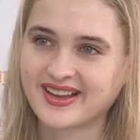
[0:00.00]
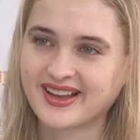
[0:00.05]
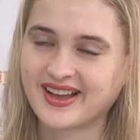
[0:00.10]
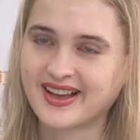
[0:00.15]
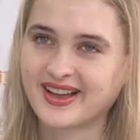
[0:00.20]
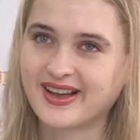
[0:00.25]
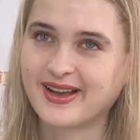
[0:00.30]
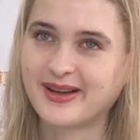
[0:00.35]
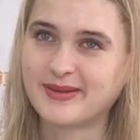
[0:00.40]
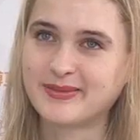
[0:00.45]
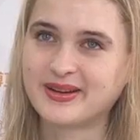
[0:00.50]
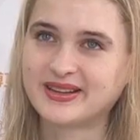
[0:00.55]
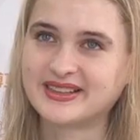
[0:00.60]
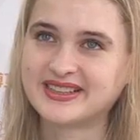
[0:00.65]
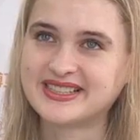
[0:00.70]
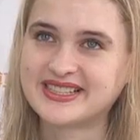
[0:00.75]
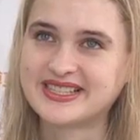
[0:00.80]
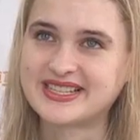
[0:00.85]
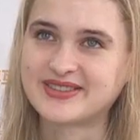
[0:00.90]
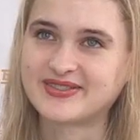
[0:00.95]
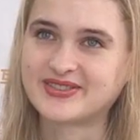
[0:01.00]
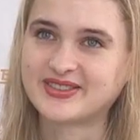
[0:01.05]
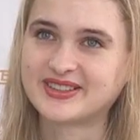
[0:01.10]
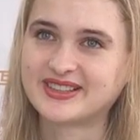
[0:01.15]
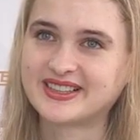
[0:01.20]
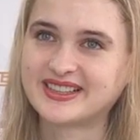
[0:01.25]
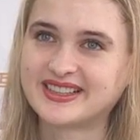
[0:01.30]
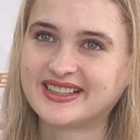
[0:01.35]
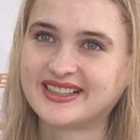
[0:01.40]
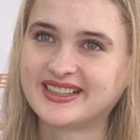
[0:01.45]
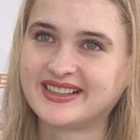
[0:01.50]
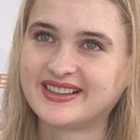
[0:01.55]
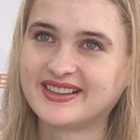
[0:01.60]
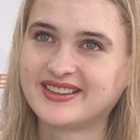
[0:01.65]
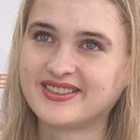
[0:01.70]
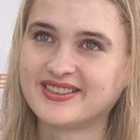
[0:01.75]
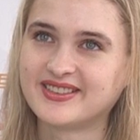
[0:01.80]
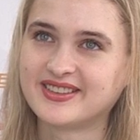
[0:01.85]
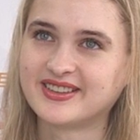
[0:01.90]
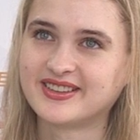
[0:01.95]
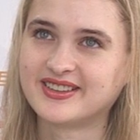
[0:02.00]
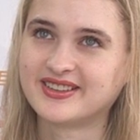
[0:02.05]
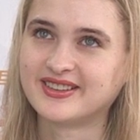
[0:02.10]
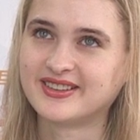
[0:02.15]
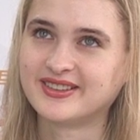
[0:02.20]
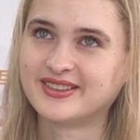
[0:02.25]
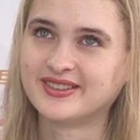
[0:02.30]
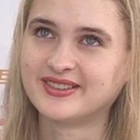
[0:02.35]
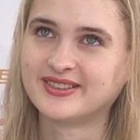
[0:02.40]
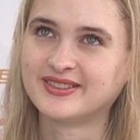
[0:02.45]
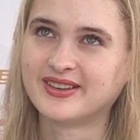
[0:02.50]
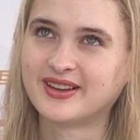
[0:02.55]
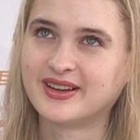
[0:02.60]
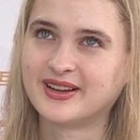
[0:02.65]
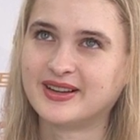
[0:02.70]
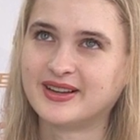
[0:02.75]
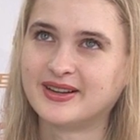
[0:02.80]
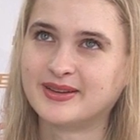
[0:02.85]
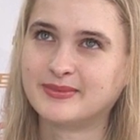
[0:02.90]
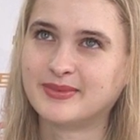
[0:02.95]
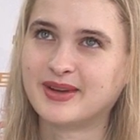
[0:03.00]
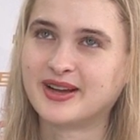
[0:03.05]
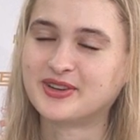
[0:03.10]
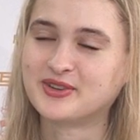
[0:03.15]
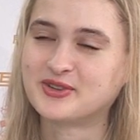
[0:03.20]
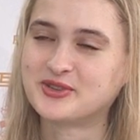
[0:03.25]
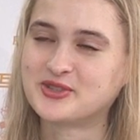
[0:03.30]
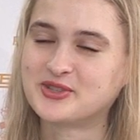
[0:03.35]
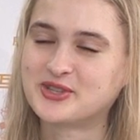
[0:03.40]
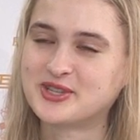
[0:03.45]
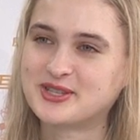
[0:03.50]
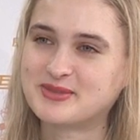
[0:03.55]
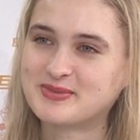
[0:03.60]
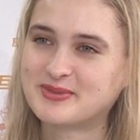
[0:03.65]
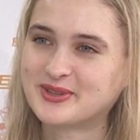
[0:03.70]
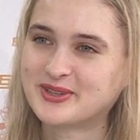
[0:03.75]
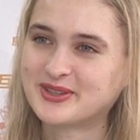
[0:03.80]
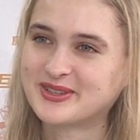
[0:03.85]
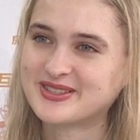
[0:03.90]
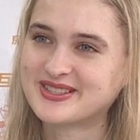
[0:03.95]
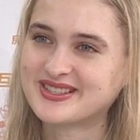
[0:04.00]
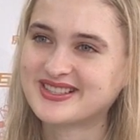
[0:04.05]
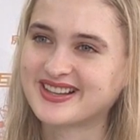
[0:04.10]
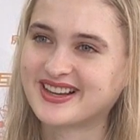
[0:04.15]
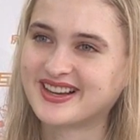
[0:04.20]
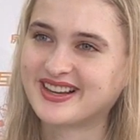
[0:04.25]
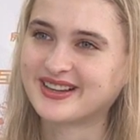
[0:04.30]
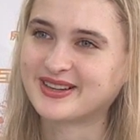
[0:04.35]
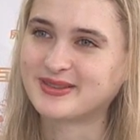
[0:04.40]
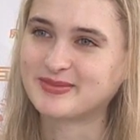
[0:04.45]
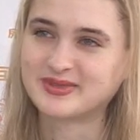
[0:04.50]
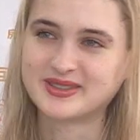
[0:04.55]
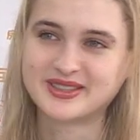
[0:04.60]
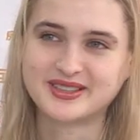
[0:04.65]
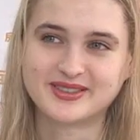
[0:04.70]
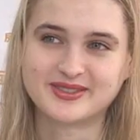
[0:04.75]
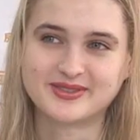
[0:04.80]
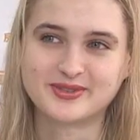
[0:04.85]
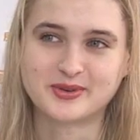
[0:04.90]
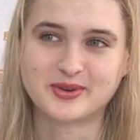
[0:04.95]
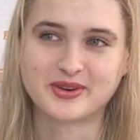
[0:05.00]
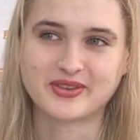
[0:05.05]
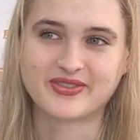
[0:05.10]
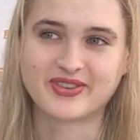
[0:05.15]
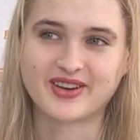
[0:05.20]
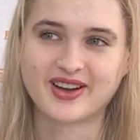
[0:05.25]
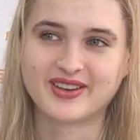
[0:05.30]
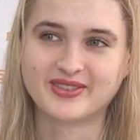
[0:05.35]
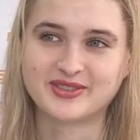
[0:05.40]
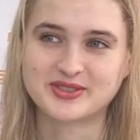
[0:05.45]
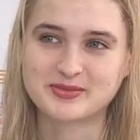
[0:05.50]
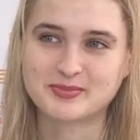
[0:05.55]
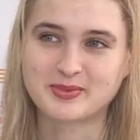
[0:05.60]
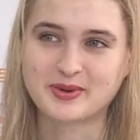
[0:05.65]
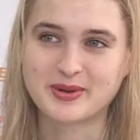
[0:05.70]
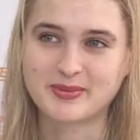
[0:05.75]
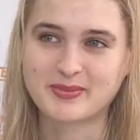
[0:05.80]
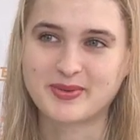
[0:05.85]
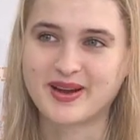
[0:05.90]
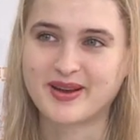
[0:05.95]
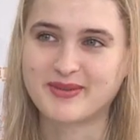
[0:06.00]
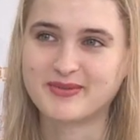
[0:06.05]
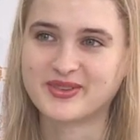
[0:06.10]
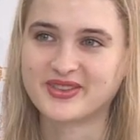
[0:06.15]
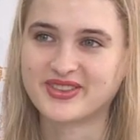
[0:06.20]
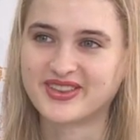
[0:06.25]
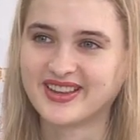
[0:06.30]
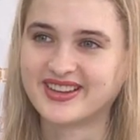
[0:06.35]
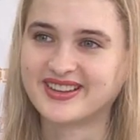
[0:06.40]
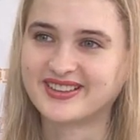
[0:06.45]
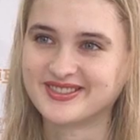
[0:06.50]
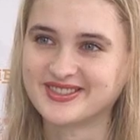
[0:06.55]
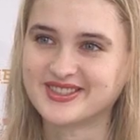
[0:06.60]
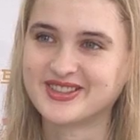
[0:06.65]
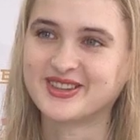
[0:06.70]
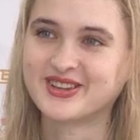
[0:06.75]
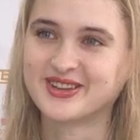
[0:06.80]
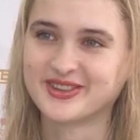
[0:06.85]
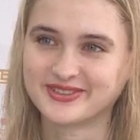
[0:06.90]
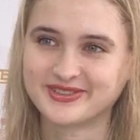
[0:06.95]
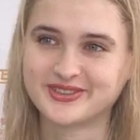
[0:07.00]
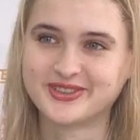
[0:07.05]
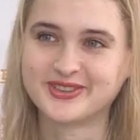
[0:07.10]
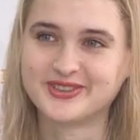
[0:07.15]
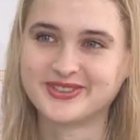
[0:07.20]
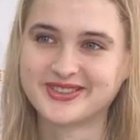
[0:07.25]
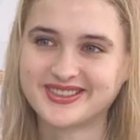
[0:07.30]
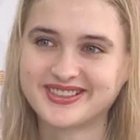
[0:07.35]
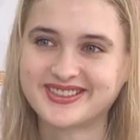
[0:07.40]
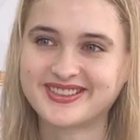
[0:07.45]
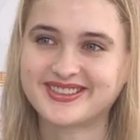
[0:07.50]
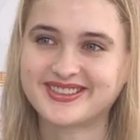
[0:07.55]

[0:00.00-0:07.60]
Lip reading: I think definitely the 100 cheeseburgers. I completed 45, I was pretty proud with that. It was a lot of food.